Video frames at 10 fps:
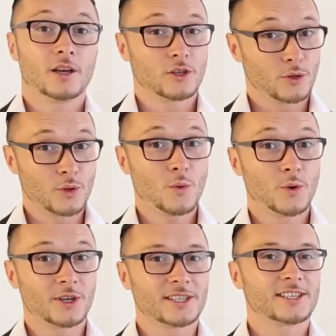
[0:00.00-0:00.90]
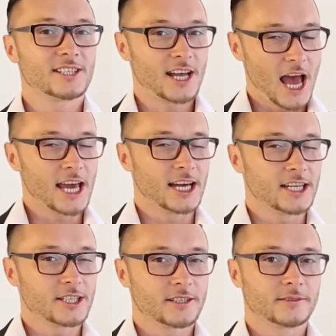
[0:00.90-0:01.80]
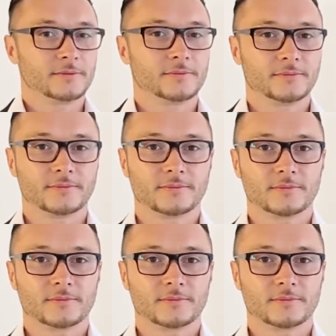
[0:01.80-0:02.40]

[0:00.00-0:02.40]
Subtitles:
So no worries, I gotcha.